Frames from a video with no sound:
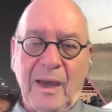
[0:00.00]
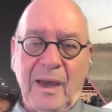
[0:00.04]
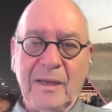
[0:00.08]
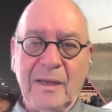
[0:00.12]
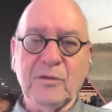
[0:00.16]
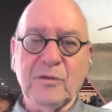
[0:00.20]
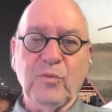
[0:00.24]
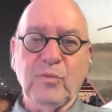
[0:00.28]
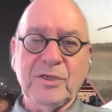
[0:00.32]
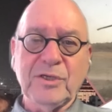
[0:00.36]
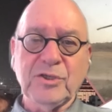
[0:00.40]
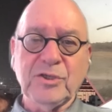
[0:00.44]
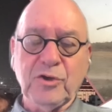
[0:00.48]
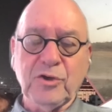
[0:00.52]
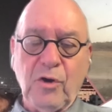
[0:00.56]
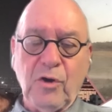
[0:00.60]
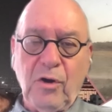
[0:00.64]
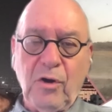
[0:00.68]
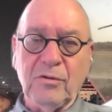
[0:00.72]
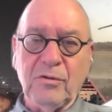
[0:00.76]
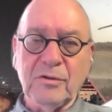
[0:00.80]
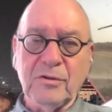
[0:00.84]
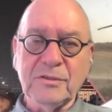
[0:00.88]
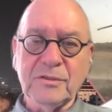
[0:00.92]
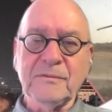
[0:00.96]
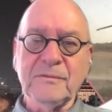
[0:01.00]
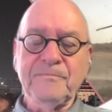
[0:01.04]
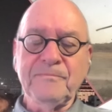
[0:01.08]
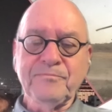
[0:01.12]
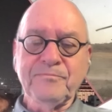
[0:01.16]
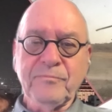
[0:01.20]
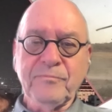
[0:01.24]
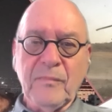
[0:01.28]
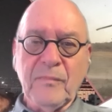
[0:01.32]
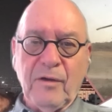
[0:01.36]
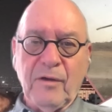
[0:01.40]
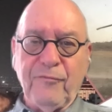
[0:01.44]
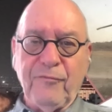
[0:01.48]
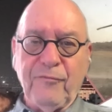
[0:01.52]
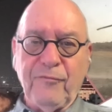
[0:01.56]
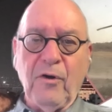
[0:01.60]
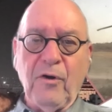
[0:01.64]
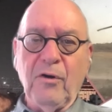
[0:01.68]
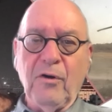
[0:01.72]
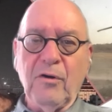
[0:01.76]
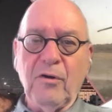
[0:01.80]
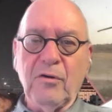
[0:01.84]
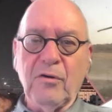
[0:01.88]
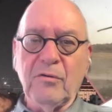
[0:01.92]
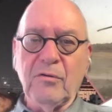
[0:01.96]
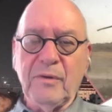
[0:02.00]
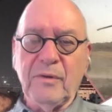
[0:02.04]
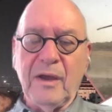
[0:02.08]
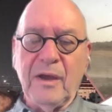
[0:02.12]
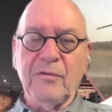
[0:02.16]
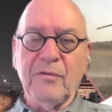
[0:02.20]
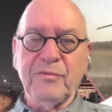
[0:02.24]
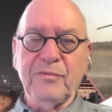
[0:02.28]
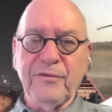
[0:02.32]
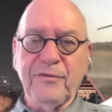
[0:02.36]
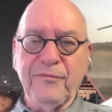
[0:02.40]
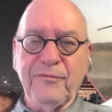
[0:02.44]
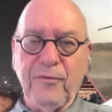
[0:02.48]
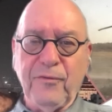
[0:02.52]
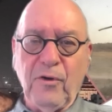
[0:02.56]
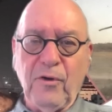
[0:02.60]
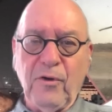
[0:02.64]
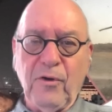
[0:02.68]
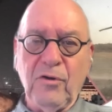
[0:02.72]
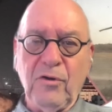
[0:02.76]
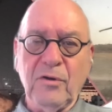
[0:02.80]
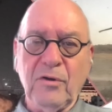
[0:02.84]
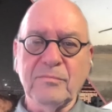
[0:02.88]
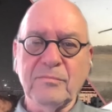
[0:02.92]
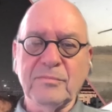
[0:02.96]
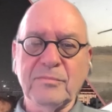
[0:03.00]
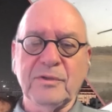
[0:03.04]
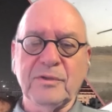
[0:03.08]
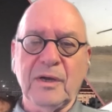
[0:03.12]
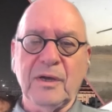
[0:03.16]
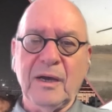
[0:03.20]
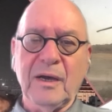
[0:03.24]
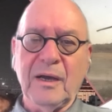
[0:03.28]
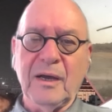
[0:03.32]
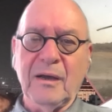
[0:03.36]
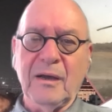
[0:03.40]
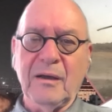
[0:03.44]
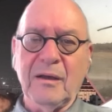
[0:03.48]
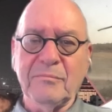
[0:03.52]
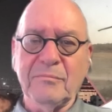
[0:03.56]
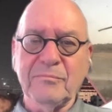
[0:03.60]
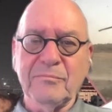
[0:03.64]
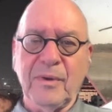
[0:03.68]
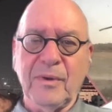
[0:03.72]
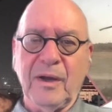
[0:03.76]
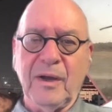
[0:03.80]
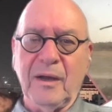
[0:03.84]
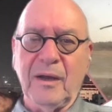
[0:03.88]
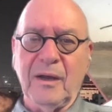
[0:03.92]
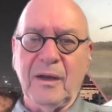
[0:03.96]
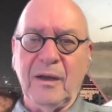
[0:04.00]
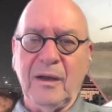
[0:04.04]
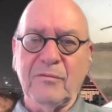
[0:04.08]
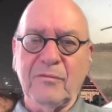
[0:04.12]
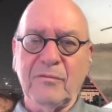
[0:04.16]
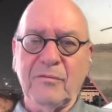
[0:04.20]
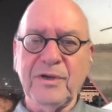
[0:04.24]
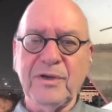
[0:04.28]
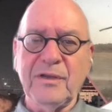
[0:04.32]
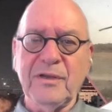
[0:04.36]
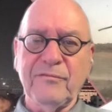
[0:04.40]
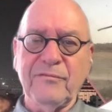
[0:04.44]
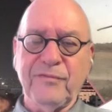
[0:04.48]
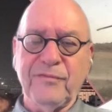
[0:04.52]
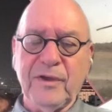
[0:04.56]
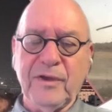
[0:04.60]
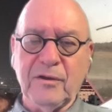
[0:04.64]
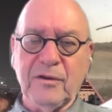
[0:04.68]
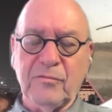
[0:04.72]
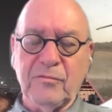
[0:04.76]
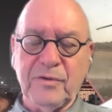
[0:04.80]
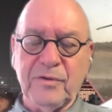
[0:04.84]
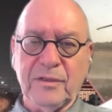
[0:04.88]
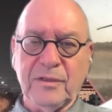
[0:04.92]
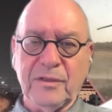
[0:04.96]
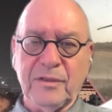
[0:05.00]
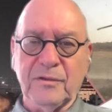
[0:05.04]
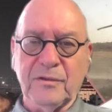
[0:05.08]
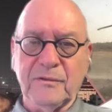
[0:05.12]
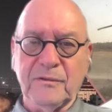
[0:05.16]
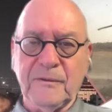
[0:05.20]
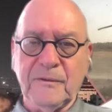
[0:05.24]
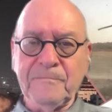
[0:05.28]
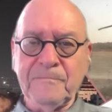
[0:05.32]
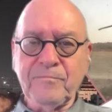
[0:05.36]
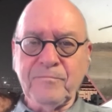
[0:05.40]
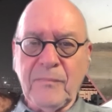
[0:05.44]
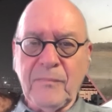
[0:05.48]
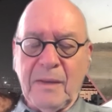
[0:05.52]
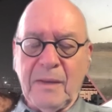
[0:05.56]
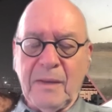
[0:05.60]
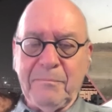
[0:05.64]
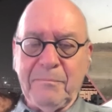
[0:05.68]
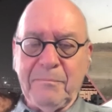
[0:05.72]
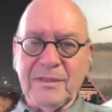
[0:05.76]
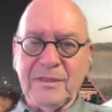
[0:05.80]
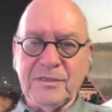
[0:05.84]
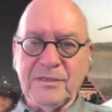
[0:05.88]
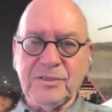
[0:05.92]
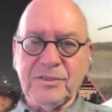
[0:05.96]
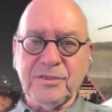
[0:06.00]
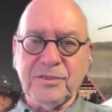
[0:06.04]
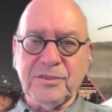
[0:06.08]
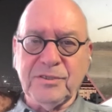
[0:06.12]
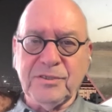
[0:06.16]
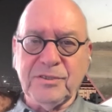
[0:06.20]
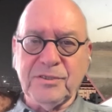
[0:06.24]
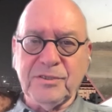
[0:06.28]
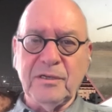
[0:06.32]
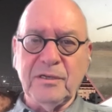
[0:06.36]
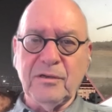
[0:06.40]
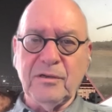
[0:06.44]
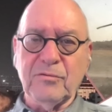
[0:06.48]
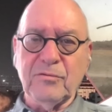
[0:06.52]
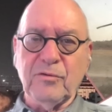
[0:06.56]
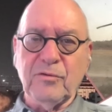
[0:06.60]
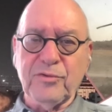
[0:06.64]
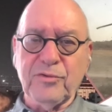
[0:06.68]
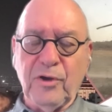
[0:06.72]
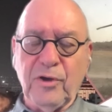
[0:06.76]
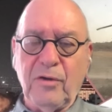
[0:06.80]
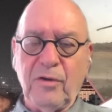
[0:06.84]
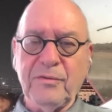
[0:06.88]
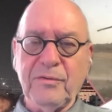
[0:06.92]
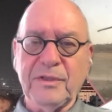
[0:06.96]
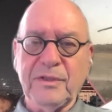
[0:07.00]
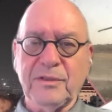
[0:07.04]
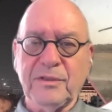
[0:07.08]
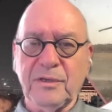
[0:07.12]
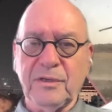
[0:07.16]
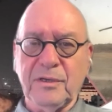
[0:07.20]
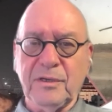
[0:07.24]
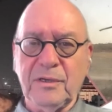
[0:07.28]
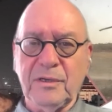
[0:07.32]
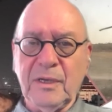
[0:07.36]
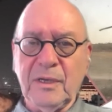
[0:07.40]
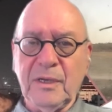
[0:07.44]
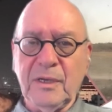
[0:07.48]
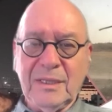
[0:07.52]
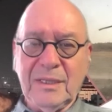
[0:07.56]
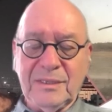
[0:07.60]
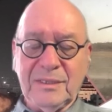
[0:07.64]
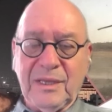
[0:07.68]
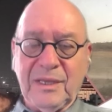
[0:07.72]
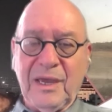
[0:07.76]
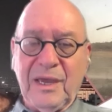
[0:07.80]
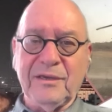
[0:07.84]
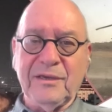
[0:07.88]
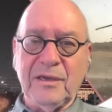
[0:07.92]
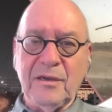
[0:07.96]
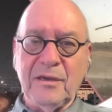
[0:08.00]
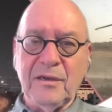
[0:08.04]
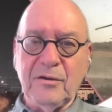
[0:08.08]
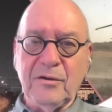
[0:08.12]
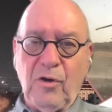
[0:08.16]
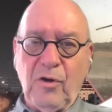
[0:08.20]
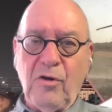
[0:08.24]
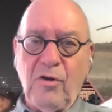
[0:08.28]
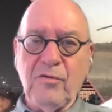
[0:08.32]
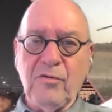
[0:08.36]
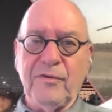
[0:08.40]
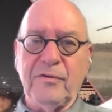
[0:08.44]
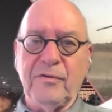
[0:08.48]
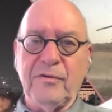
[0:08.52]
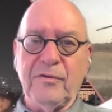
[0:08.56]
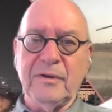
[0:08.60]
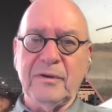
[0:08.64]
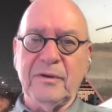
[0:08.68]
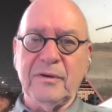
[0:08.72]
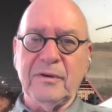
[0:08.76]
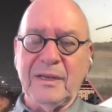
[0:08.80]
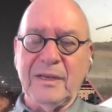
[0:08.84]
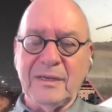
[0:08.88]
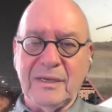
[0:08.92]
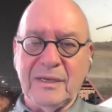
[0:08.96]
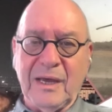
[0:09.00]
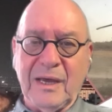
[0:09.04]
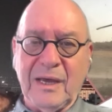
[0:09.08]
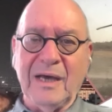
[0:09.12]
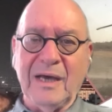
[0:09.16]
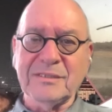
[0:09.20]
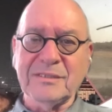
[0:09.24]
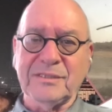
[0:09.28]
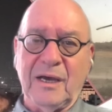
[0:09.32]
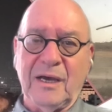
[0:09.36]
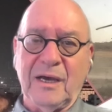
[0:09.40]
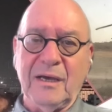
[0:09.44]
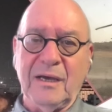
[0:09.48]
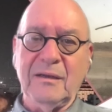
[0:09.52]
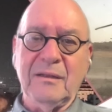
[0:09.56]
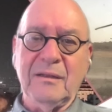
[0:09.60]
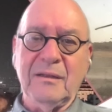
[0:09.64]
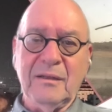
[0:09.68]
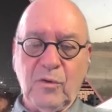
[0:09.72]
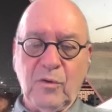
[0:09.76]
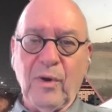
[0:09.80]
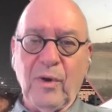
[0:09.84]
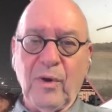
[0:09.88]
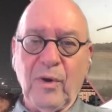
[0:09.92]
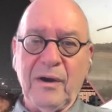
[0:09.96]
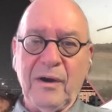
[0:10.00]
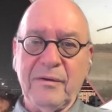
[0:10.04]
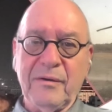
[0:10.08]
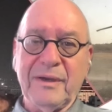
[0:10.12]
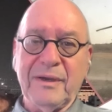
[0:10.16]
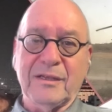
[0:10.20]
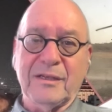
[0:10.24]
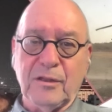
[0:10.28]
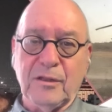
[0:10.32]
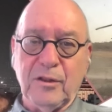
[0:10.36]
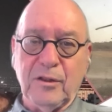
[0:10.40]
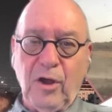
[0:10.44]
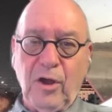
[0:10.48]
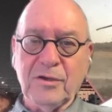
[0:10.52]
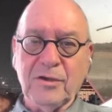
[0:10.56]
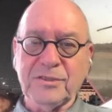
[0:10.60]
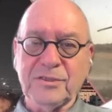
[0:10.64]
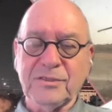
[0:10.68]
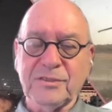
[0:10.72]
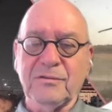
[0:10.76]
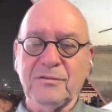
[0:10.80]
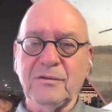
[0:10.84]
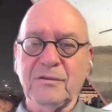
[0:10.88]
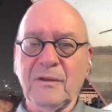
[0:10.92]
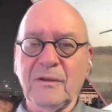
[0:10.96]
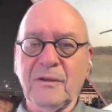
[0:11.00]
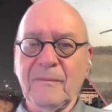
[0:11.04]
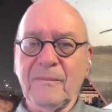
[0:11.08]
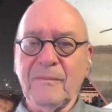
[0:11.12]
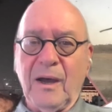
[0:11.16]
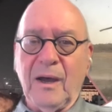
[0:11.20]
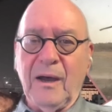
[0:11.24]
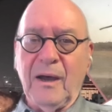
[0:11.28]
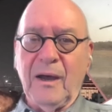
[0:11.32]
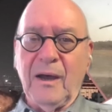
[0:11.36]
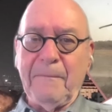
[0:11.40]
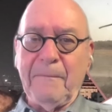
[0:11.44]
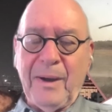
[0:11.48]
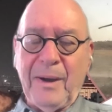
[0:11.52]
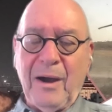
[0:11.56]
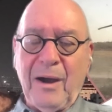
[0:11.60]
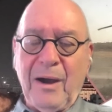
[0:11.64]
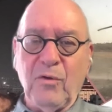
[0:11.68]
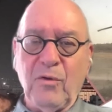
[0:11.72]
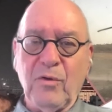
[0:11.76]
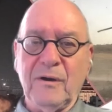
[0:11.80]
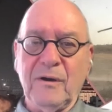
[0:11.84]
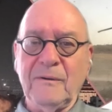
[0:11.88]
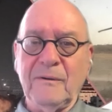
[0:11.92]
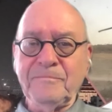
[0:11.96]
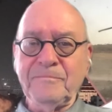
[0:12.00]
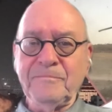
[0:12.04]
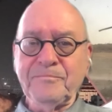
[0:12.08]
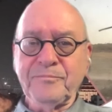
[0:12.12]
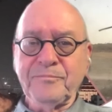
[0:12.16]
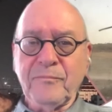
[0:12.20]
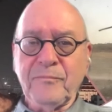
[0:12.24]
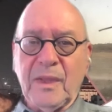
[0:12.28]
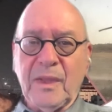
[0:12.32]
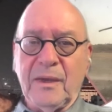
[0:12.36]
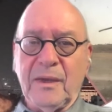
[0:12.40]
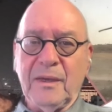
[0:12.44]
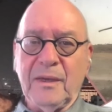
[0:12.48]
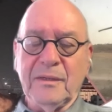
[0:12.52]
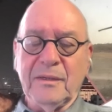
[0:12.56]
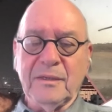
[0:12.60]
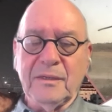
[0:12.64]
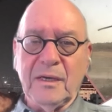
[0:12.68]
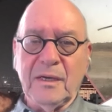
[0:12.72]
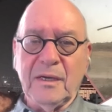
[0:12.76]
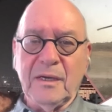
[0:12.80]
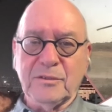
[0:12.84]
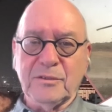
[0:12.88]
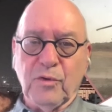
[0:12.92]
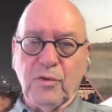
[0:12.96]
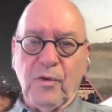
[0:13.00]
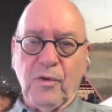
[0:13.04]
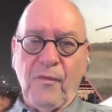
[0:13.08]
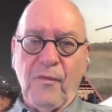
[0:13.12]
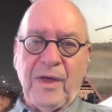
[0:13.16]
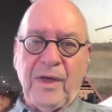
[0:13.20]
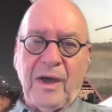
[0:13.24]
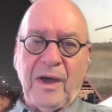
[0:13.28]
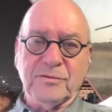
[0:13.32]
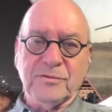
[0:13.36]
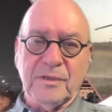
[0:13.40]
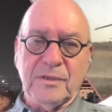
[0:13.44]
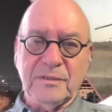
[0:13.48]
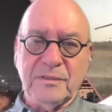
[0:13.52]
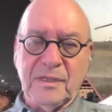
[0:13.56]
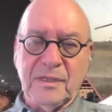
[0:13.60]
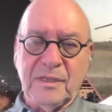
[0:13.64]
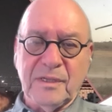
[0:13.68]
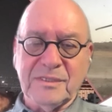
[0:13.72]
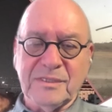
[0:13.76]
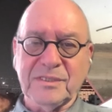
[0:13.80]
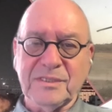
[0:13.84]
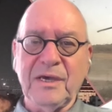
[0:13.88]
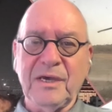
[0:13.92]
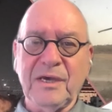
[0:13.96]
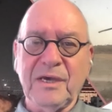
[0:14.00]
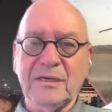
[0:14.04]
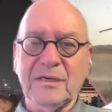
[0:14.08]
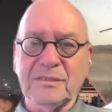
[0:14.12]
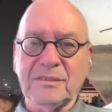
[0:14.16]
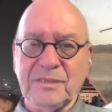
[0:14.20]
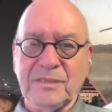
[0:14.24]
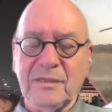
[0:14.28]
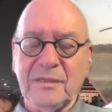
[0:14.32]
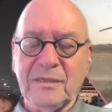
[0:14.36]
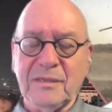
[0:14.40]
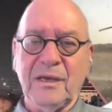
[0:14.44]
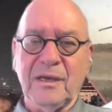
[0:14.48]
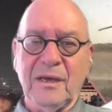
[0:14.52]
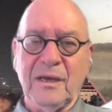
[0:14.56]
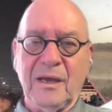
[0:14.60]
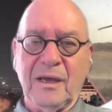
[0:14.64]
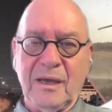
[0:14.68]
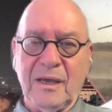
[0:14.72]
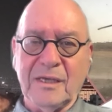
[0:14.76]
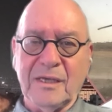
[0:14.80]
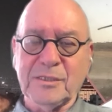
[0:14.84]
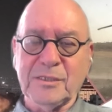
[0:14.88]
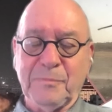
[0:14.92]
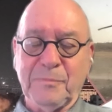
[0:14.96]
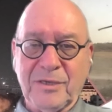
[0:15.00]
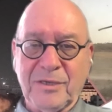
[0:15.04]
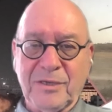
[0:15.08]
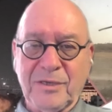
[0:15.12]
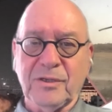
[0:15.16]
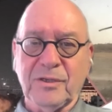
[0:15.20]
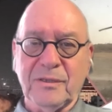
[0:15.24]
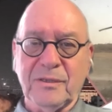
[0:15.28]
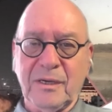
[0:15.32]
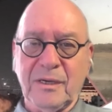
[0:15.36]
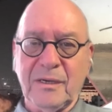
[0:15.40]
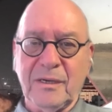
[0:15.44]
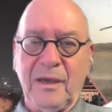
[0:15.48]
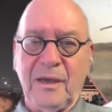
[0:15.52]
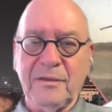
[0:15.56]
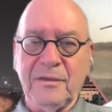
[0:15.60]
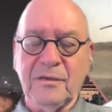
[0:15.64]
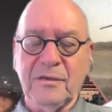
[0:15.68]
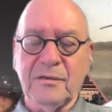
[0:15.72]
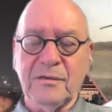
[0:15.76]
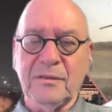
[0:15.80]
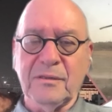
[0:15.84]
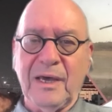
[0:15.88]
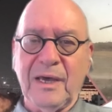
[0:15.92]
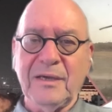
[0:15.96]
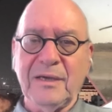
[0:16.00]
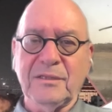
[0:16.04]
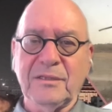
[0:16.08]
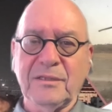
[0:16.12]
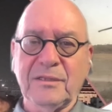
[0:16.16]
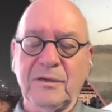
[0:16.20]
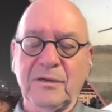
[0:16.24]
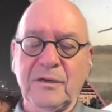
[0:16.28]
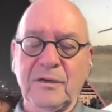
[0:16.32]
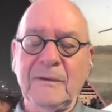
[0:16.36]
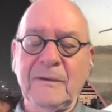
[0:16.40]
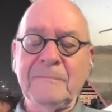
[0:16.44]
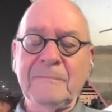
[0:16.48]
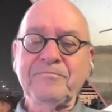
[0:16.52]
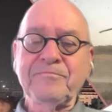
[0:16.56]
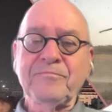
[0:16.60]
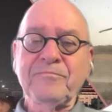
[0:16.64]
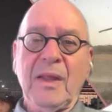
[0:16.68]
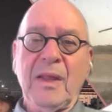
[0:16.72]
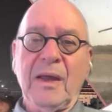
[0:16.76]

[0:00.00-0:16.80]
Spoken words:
and which calls for a reformed, reinvigorated Palestinian Authority taking over in Gaza, where it lost power in 2006 and especially a year later.